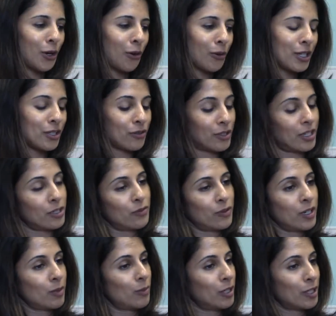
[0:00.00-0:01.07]
know, it's
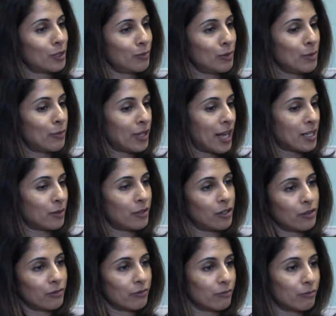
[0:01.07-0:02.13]
funny because people
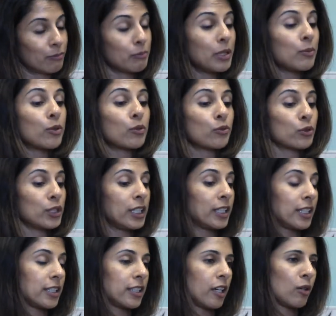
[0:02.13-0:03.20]

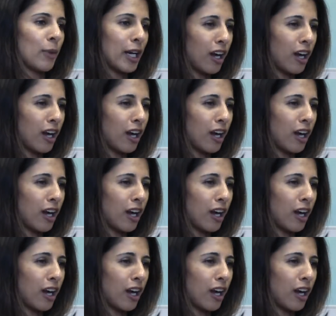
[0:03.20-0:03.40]
routinely say, oh